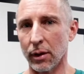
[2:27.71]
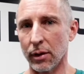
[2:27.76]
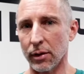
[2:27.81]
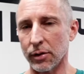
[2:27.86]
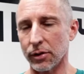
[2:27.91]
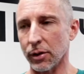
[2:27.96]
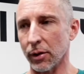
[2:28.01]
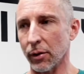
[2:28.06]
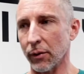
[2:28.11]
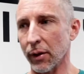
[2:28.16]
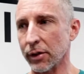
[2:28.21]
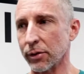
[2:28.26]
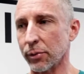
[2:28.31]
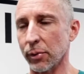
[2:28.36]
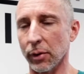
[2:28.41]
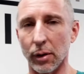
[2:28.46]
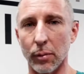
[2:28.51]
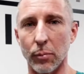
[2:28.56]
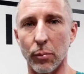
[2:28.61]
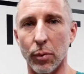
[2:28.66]
So that's
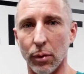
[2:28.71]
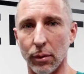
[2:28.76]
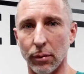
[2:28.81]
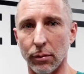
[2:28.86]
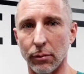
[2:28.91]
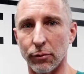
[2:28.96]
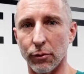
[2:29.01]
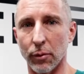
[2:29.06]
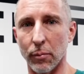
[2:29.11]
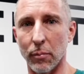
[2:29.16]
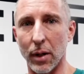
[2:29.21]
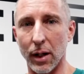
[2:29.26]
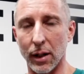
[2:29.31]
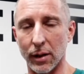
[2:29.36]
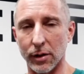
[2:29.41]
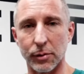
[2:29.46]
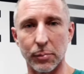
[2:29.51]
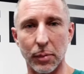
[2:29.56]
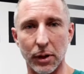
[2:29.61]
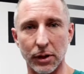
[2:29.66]
really important for men,
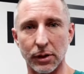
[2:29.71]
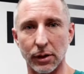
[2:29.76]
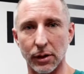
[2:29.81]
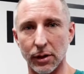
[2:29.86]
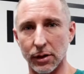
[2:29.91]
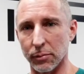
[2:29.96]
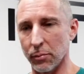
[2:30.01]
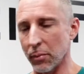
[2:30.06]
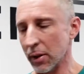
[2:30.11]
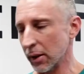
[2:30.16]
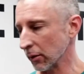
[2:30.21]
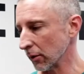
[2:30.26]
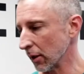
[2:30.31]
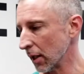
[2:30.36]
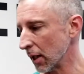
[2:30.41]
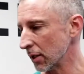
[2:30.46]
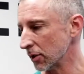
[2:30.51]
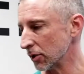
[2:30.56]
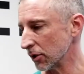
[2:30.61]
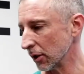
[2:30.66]
especially as men are
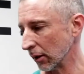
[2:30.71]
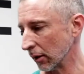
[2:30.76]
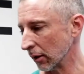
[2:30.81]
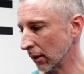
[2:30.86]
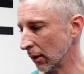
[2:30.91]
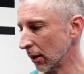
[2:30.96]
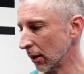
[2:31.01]
aging.